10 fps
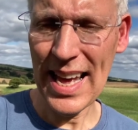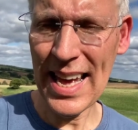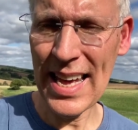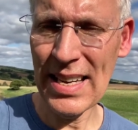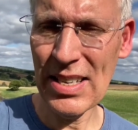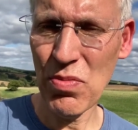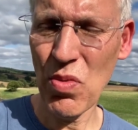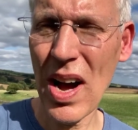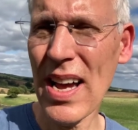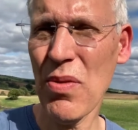And
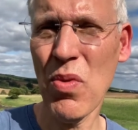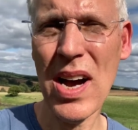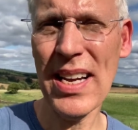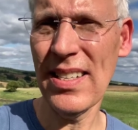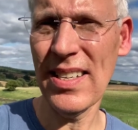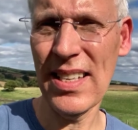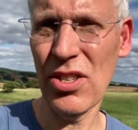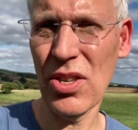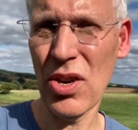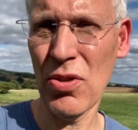why is this
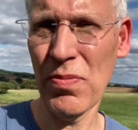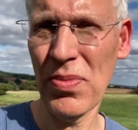so?